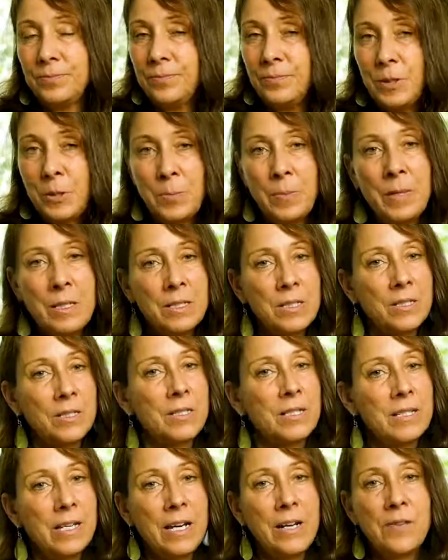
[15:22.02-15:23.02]
mental
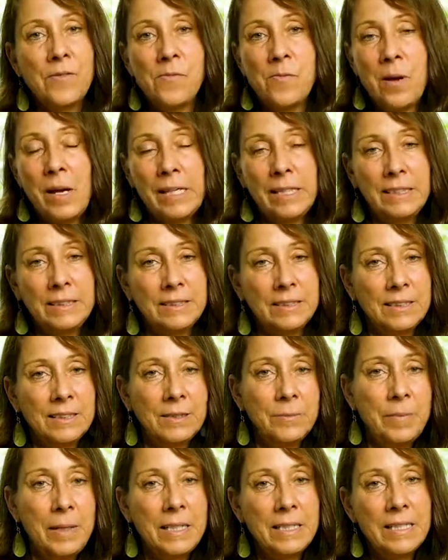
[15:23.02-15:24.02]
state of mind
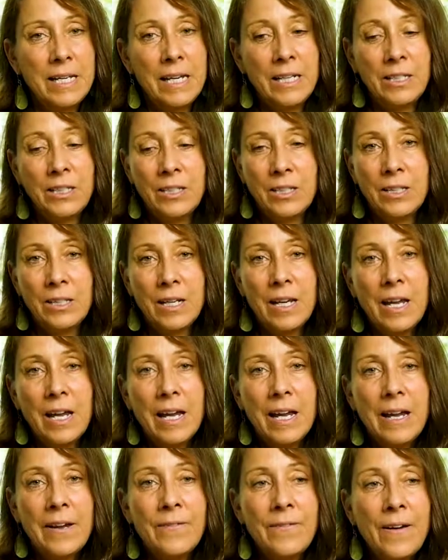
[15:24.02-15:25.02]
to
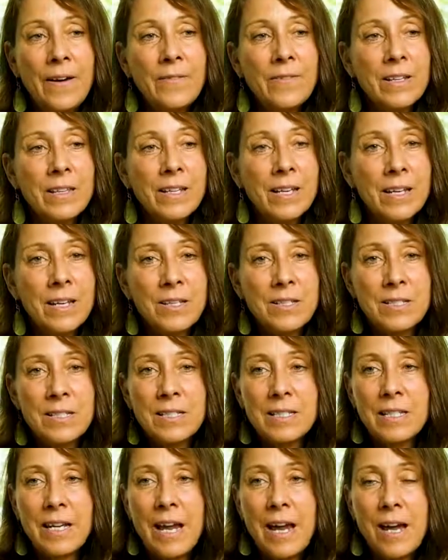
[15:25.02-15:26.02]
maintain. If everything else
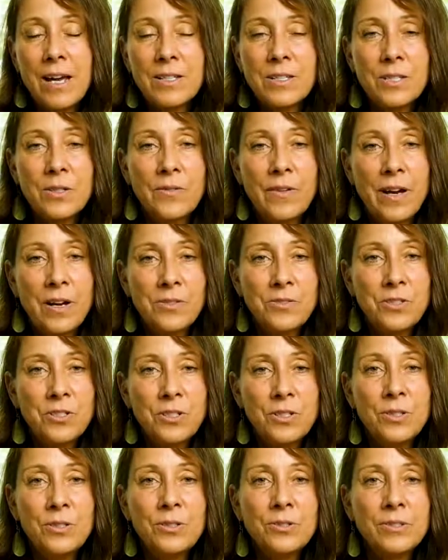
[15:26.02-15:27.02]
is chaos around
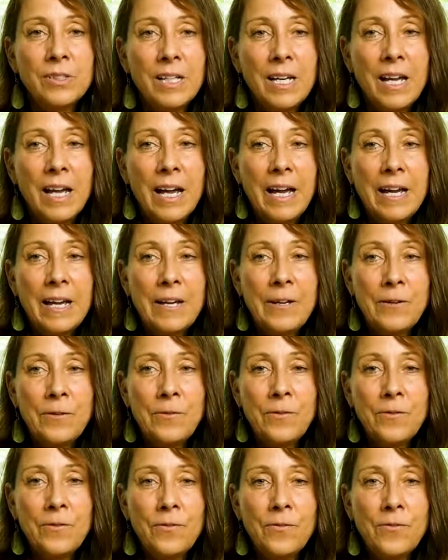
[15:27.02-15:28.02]
you, if
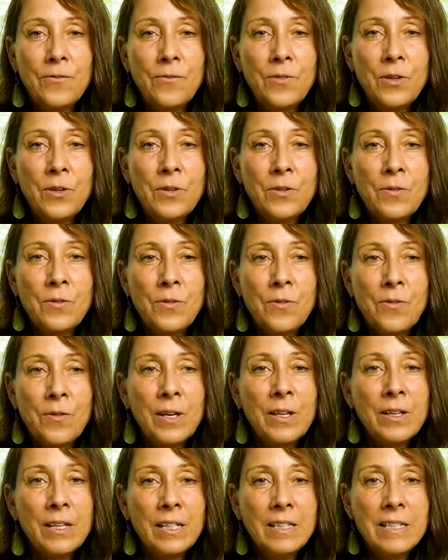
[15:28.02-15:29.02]
you're
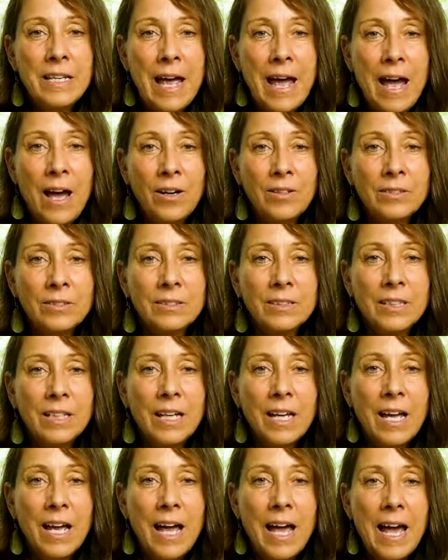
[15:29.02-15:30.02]
feeling down,
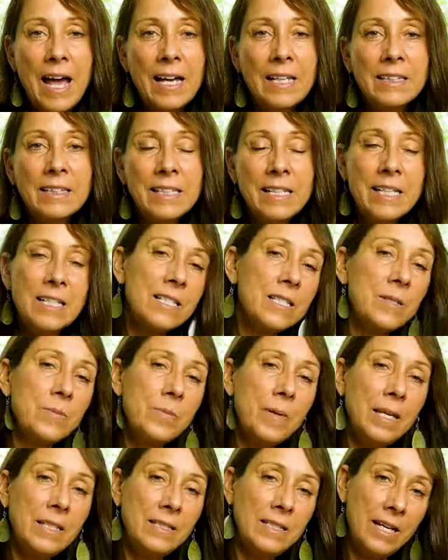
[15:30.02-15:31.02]
at least
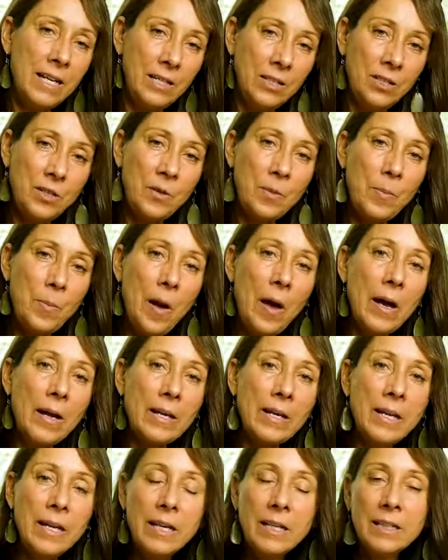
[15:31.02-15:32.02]
maintain your
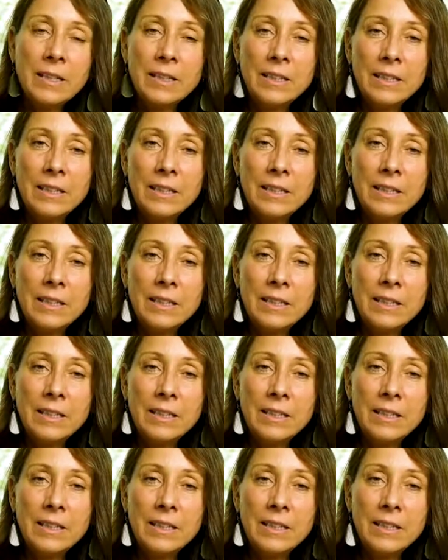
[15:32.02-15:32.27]
body